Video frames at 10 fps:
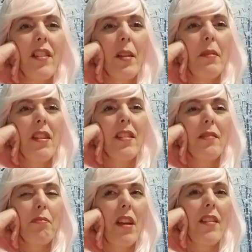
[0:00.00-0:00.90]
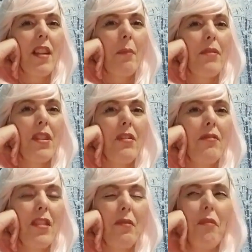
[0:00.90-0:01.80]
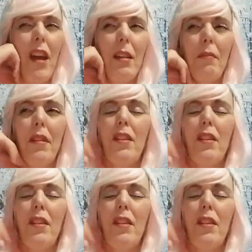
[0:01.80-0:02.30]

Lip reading: somebody brings it up to you just randomly,